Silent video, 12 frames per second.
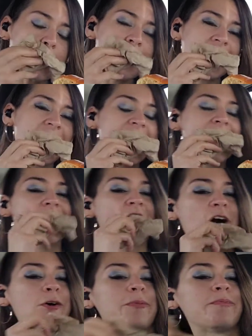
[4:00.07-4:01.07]
and I hate
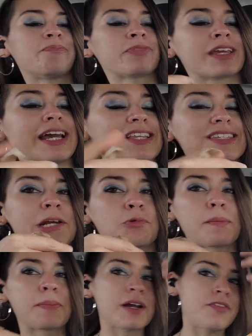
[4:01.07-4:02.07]
how it's like
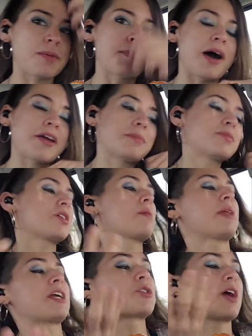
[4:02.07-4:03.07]
ripping on the bottom, so
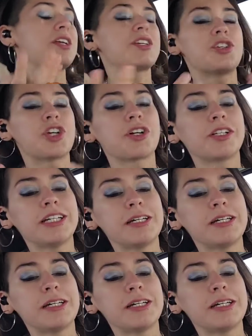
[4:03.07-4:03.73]
I'm like trying to juggle